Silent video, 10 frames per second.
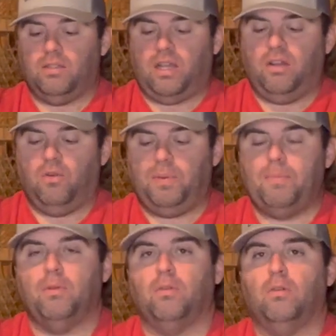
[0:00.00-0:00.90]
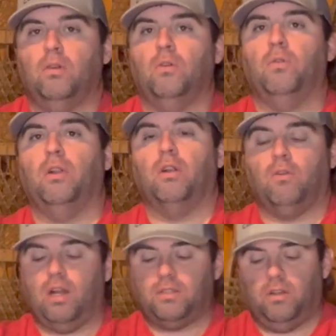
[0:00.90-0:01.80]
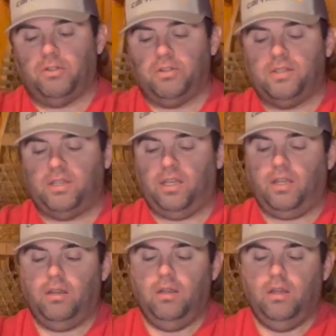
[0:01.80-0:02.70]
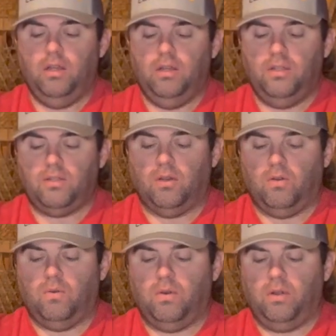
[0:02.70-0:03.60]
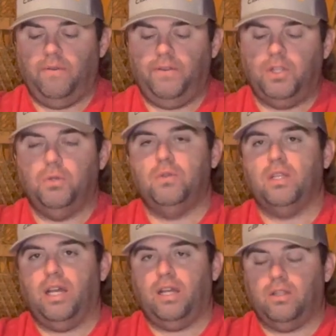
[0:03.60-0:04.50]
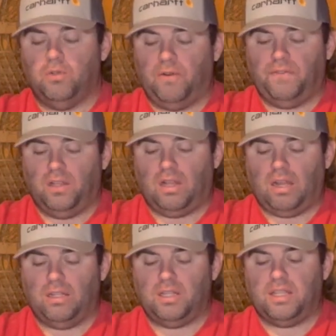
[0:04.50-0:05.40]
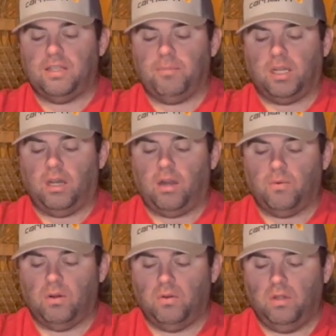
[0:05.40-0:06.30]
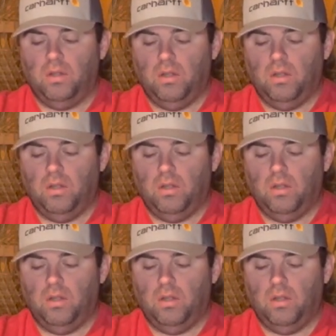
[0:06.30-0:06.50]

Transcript: I know people go there to cross-country ski. So if you choose that, the Drift Inn Lodge, that's on McCaw Rd.